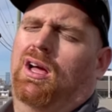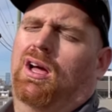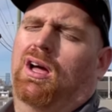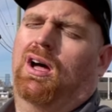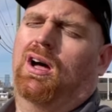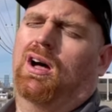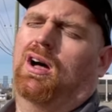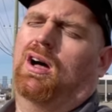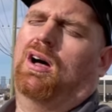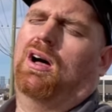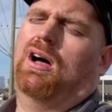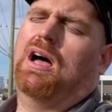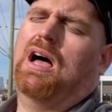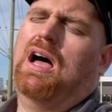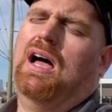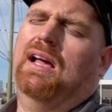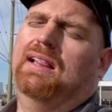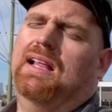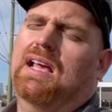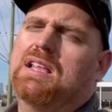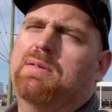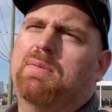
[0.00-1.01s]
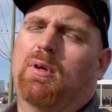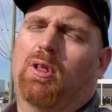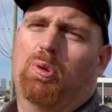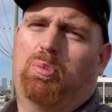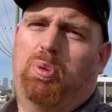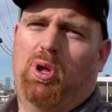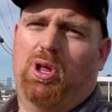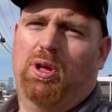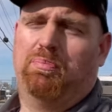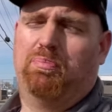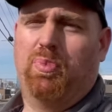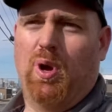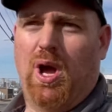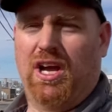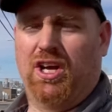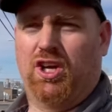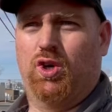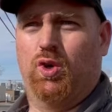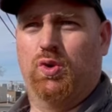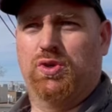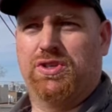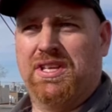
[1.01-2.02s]
uh, I'd like to be able to pull a, a
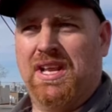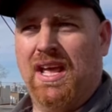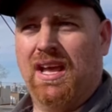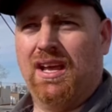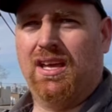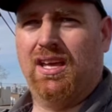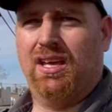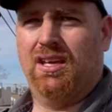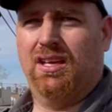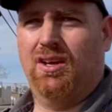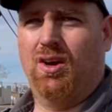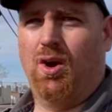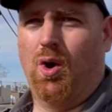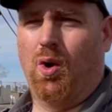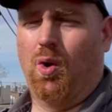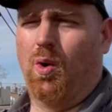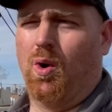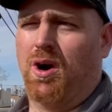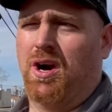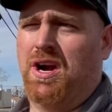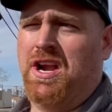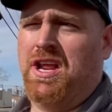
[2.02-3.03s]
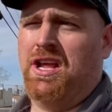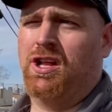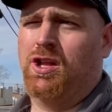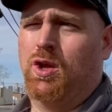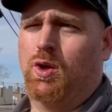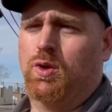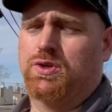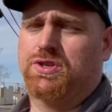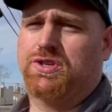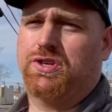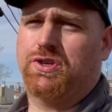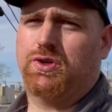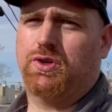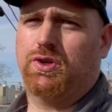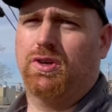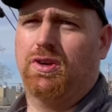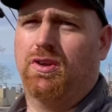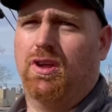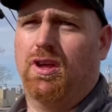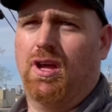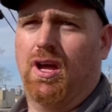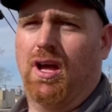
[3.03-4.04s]
gooseneck or an enclosed
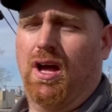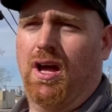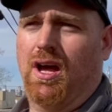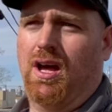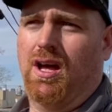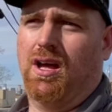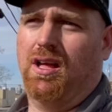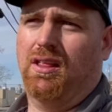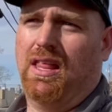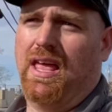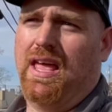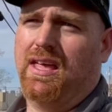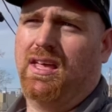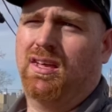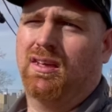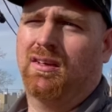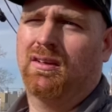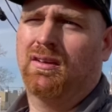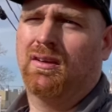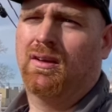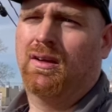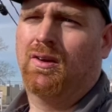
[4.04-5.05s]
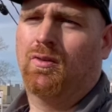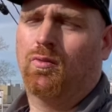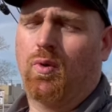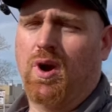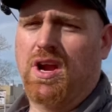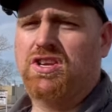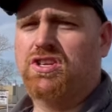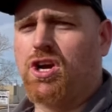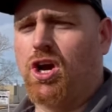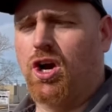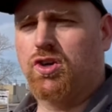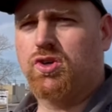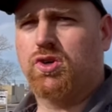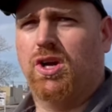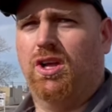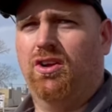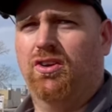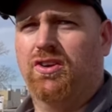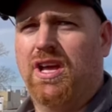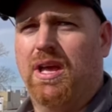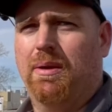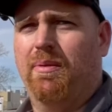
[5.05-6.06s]
uh, like race car
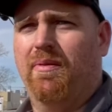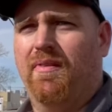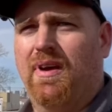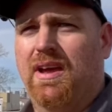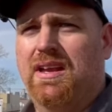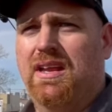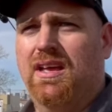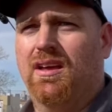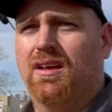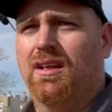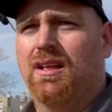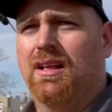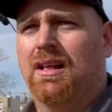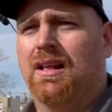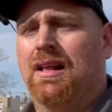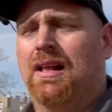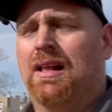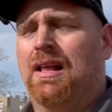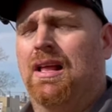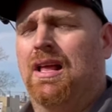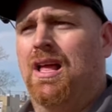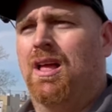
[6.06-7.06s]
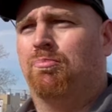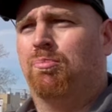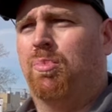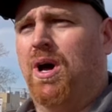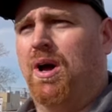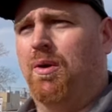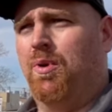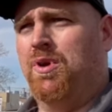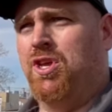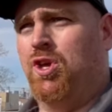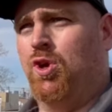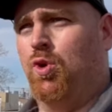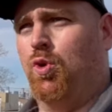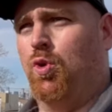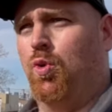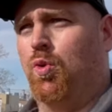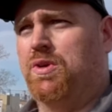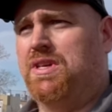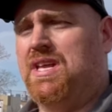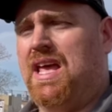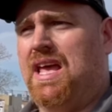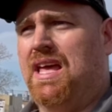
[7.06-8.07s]
trailer type of idea but when
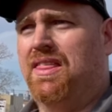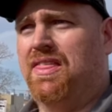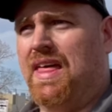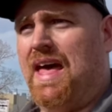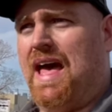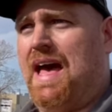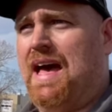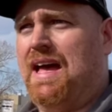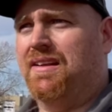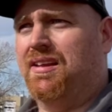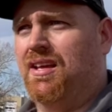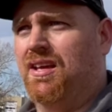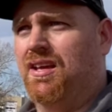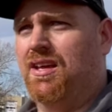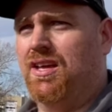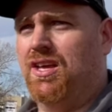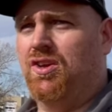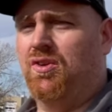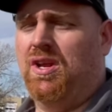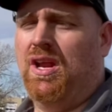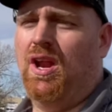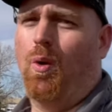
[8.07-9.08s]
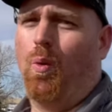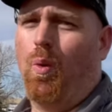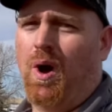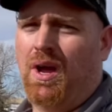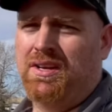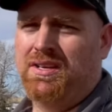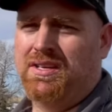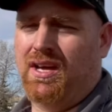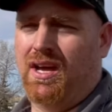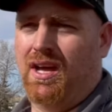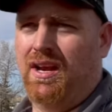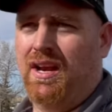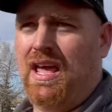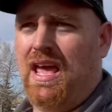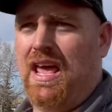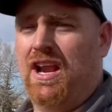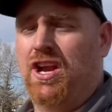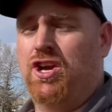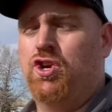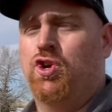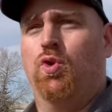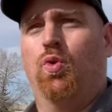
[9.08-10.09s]
you take that, you need a one ton
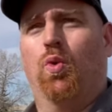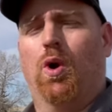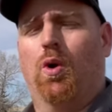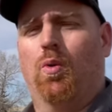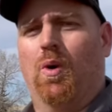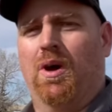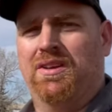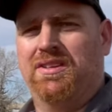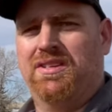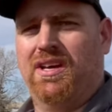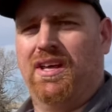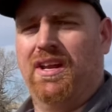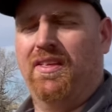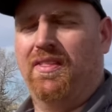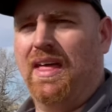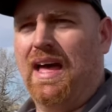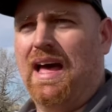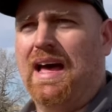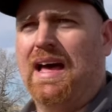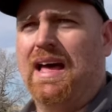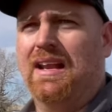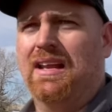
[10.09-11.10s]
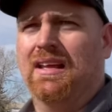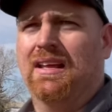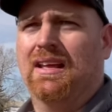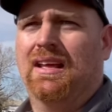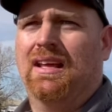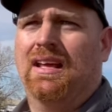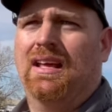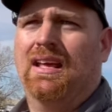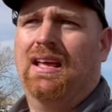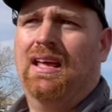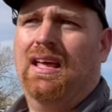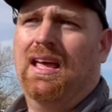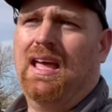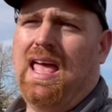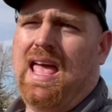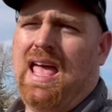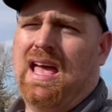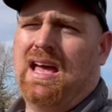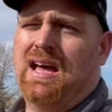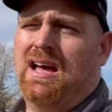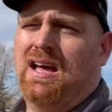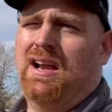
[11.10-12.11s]
and a newer one ton at that.
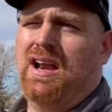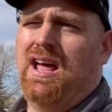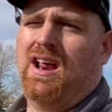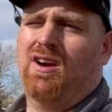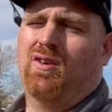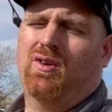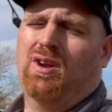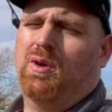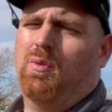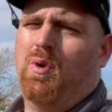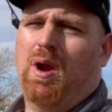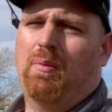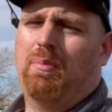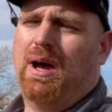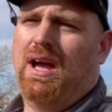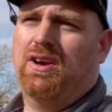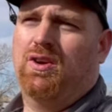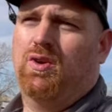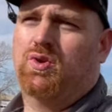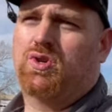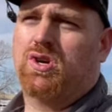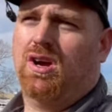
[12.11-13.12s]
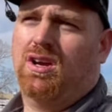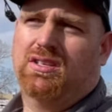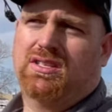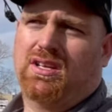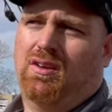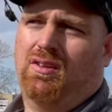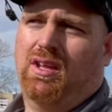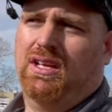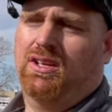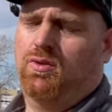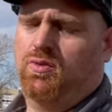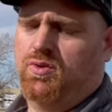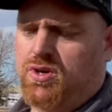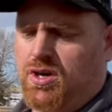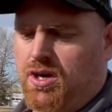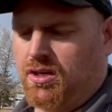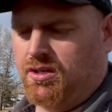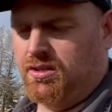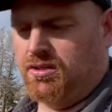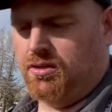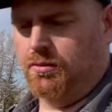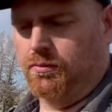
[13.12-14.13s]
And I don't really want to buy a new truck because I don't like new
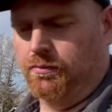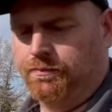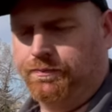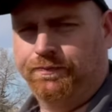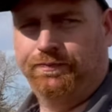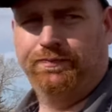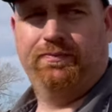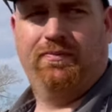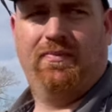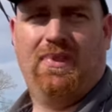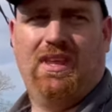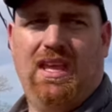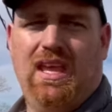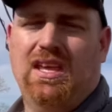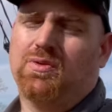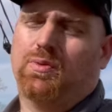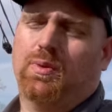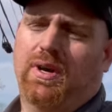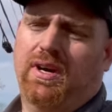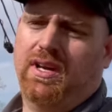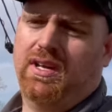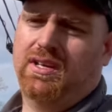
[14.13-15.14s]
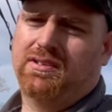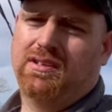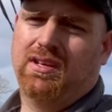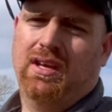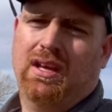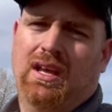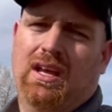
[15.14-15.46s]
trucks. So is what it is.